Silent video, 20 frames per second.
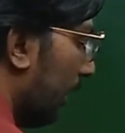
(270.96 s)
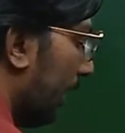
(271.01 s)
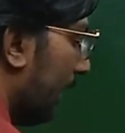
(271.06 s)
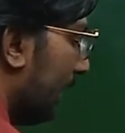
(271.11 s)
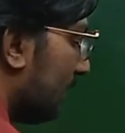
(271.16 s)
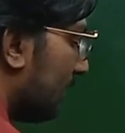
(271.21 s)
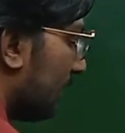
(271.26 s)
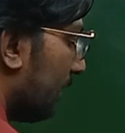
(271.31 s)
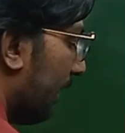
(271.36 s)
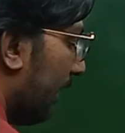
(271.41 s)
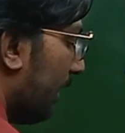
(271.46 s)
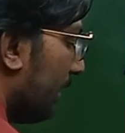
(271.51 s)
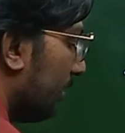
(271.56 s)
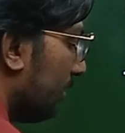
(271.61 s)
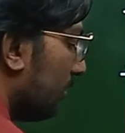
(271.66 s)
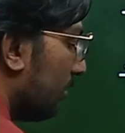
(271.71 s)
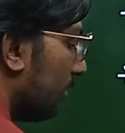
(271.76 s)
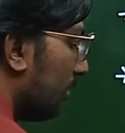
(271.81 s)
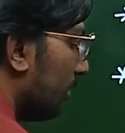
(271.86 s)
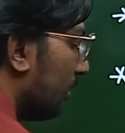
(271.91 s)

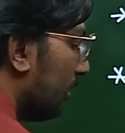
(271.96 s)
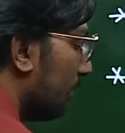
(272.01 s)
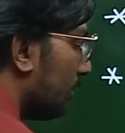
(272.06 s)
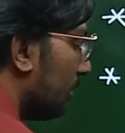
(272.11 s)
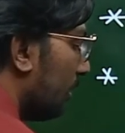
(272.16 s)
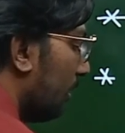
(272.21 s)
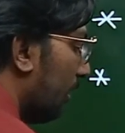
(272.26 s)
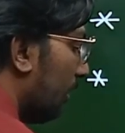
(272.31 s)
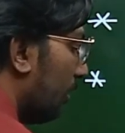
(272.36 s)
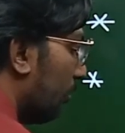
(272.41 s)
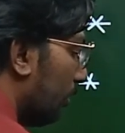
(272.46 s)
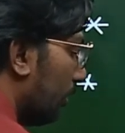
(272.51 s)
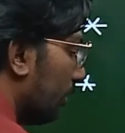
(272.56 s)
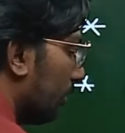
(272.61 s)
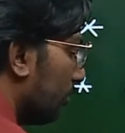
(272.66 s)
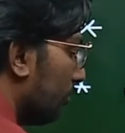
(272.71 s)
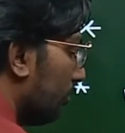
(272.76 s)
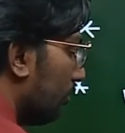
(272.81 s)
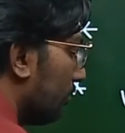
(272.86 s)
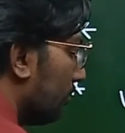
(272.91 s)
Sn is equal
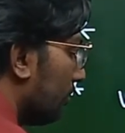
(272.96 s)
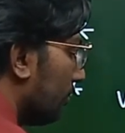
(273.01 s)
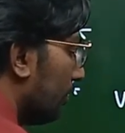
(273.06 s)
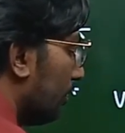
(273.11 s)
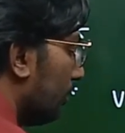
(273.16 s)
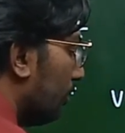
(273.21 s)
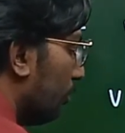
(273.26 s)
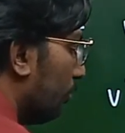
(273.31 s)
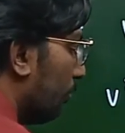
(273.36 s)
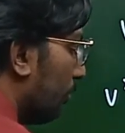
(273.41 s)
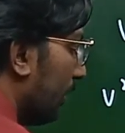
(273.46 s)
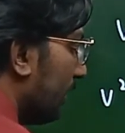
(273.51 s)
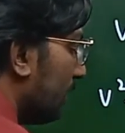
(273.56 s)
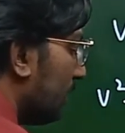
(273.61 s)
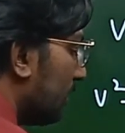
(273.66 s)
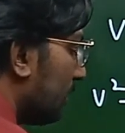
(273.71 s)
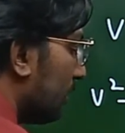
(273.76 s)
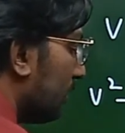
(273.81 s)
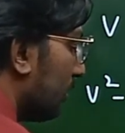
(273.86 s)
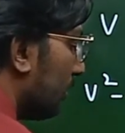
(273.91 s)
to U
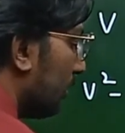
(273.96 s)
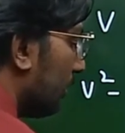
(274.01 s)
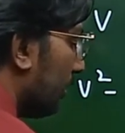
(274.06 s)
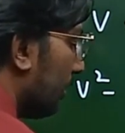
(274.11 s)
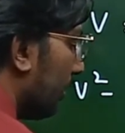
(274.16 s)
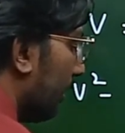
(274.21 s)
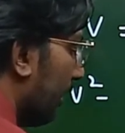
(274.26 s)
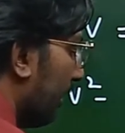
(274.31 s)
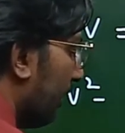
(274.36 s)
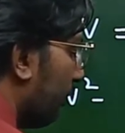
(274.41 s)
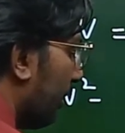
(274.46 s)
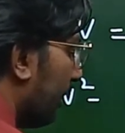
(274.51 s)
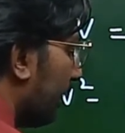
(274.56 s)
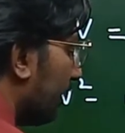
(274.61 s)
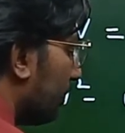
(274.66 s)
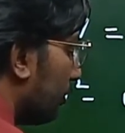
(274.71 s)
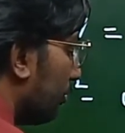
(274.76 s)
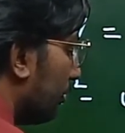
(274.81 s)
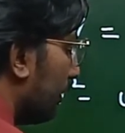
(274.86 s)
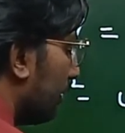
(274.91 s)
plus A
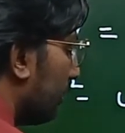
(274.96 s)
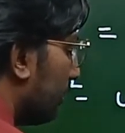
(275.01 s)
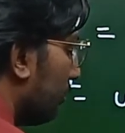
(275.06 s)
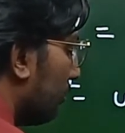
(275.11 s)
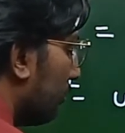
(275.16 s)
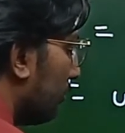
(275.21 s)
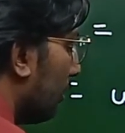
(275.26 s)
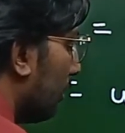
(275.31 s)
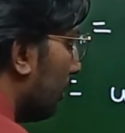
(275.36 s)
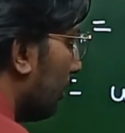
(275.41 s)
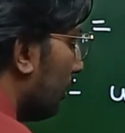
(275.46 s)
by 2 into